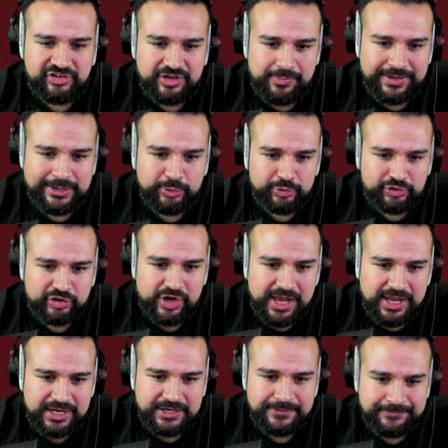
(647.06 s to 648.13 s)
on Jimmy
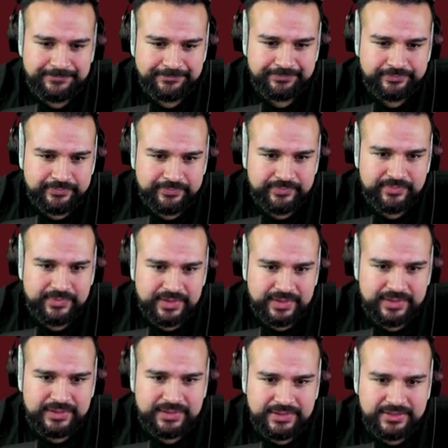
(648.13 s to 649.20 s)
Neutron?
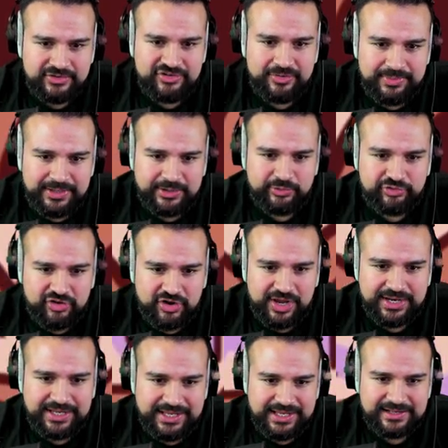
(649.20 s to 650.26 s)
Jimmy
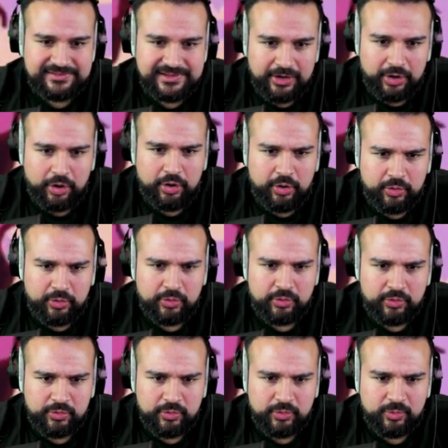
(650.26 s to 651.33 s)
Neutron EXE.
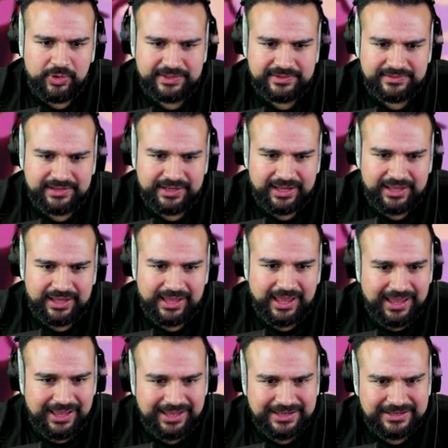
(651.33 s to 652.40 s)
Oh, what the
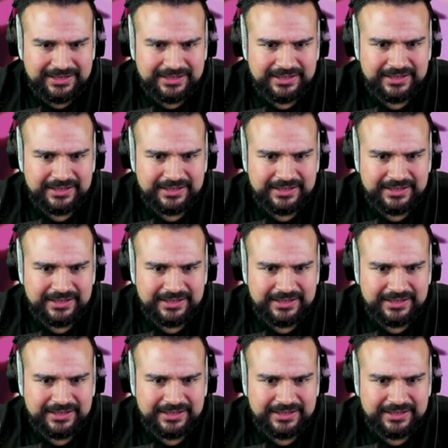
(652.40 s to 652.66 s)
heck?